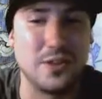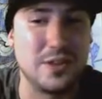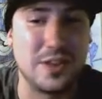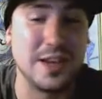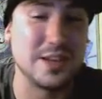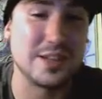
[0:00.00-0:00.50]

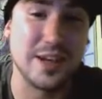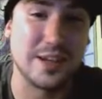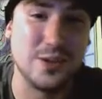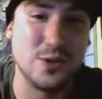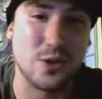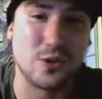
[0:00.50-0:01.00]
things like
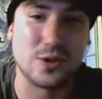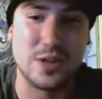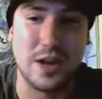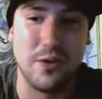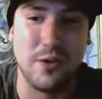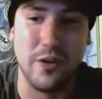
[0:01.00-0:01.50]
two-strokes
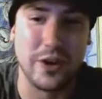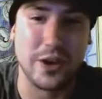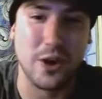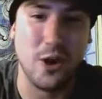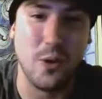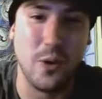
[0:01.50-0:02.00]
never really
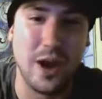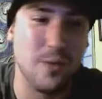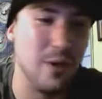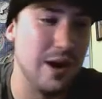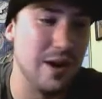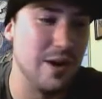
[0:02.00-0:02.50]
go away.
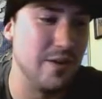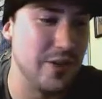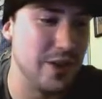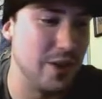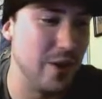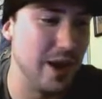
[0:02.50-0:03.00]
We're here in the
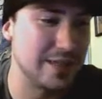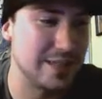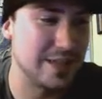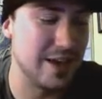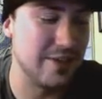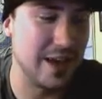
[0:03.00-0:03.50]
U.S.,
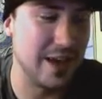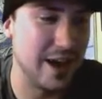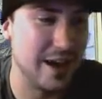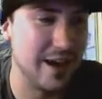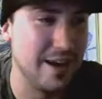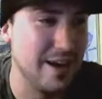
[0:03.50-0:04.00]
they
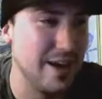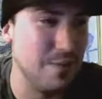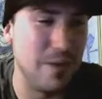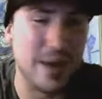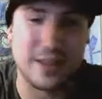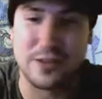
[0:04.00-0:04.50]
kind of
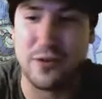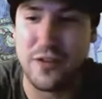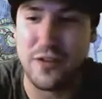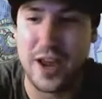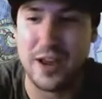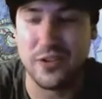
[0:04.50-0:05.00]
make their
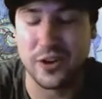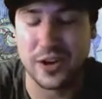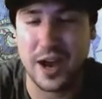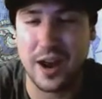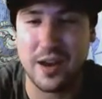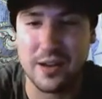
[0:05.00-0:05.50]
fade. They're
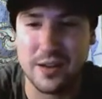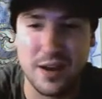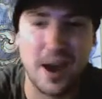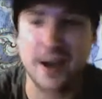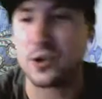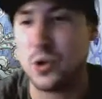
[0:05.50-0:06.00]
kind of
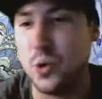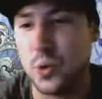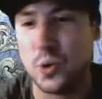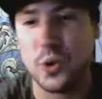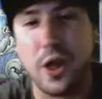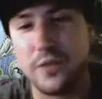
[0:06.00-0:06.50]
not
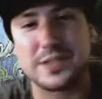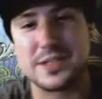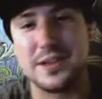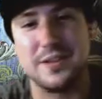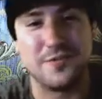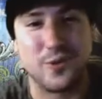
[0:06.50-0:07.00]
cool. All of a
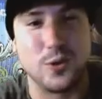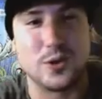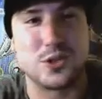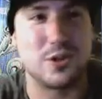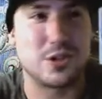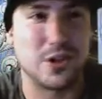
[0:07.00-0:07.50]
sudden,
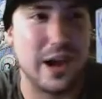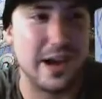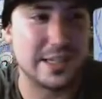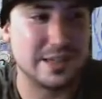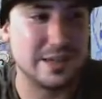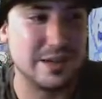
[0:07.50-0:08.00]
four-strokes are
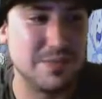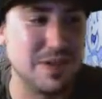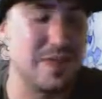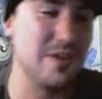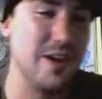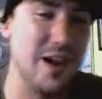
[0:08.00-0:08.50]
awesome.
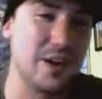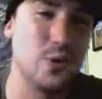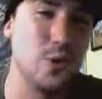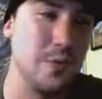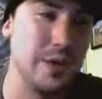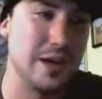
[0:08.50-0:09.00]
Then they're not
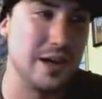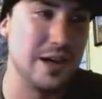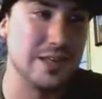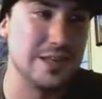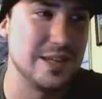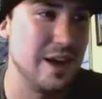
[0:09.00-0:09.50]
cool
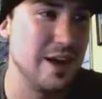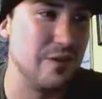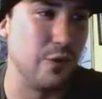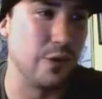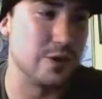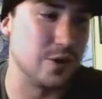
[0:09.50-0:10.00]
because
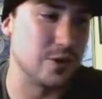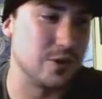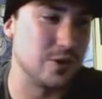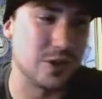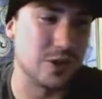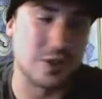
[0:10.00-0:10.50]
four-strokes
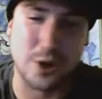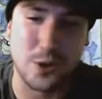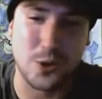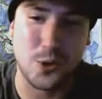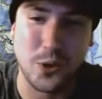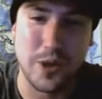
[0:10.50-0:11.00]
are just so
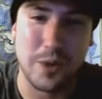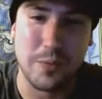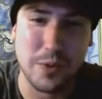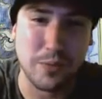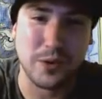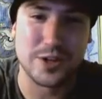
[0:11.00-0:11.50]
cool that
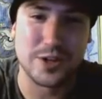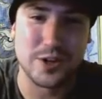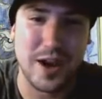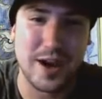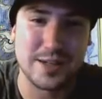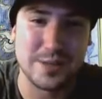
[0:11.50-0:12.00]
people are
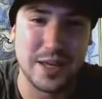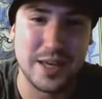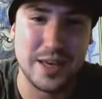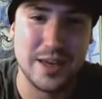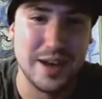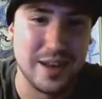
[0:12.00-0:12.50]
trying to
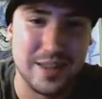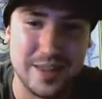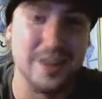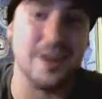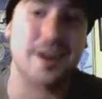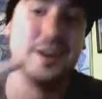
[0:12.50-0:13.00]
be
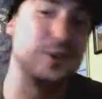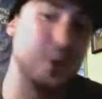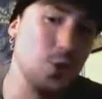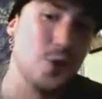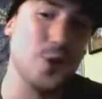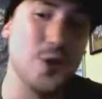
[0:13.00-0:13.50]
the
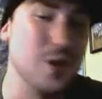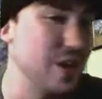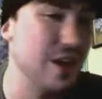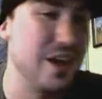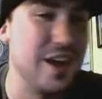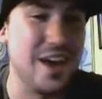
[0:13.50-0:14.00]
uncool.
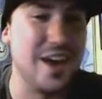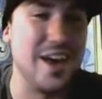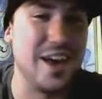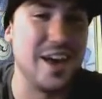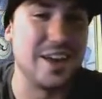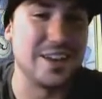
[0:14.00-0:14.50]

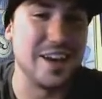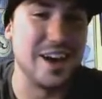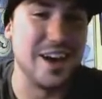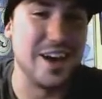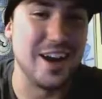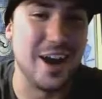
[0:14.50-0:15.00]
And
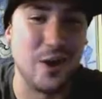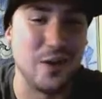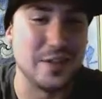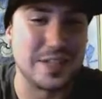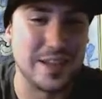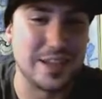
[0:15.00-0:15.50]
now all
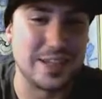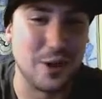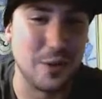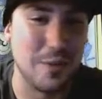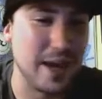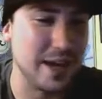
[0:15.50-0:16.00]
of a sudden they
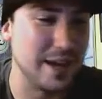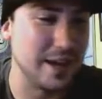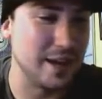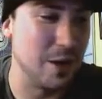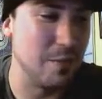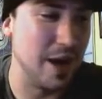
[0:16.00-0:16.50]
start making a
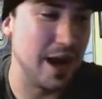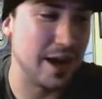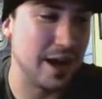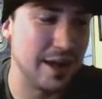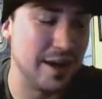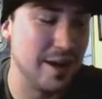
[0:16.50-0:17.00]

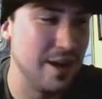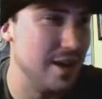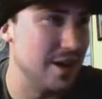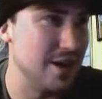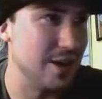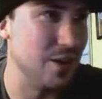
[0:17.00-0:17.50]
comeback. And,
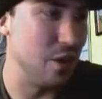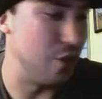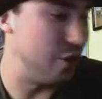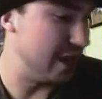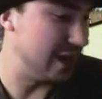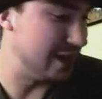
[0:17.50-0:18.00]
the
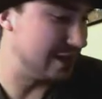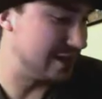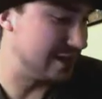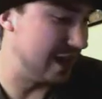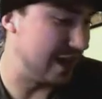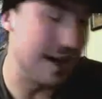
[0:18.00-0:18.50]
thing
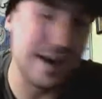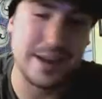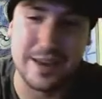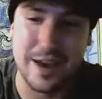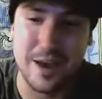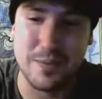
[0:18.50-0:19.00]
is that
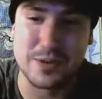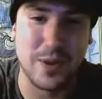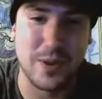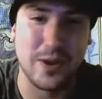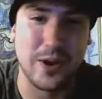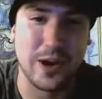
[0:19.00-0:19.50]
KTM has
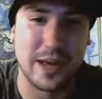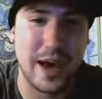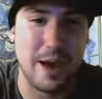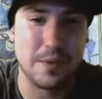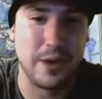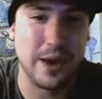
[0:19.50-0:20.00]
been there to
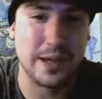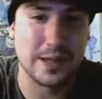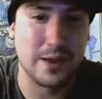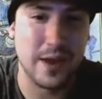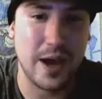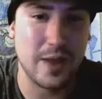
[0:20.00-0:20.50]

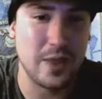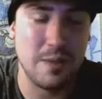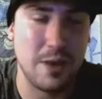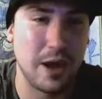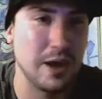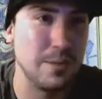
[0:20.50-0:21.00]
capitalize on that. They
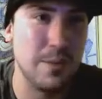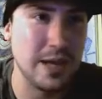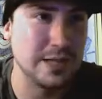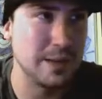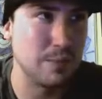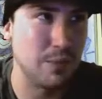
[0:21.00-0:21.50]
make an
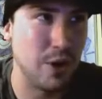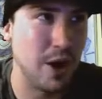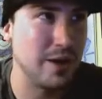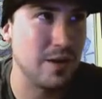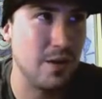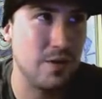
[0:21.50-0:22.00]
amazing
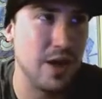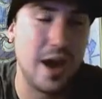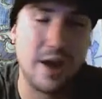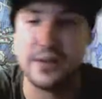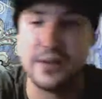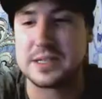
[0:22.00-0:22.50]
product. They
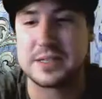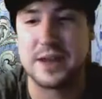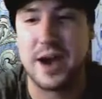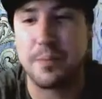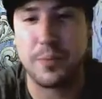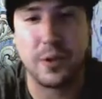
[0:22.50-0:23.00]
haven't
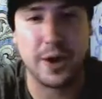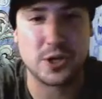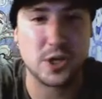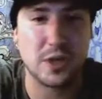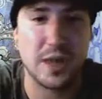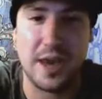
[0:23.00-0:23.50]
stopped
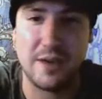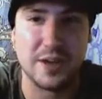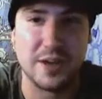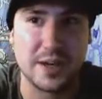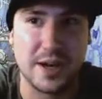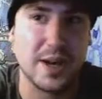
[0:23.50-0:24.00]
production. They
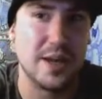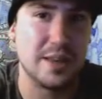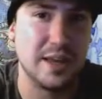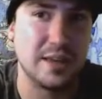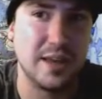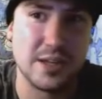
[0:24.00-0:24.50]
haven't done
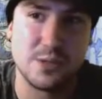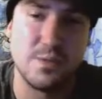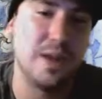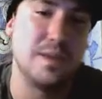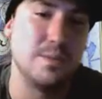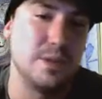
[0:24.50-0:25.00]
anything that has
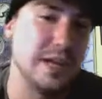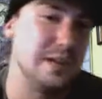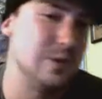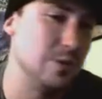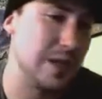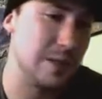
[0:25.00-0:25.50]
made them take
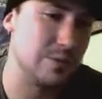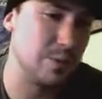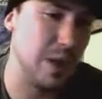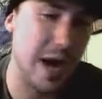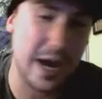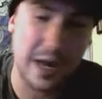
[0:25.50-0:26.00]
two steps
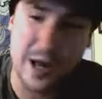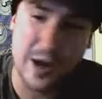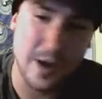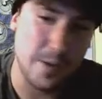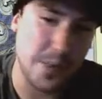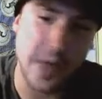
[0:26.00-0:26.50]
back.
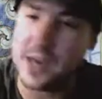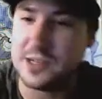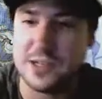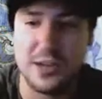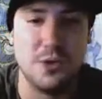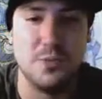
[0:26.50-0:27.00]
They
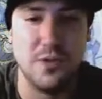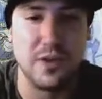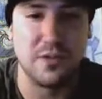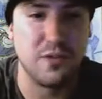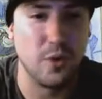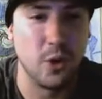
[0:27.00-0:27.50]
continue
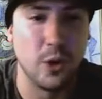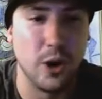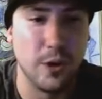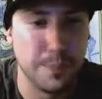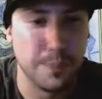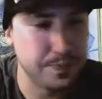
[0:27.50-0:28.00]
moving
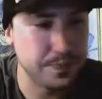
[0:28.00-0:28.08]
forward.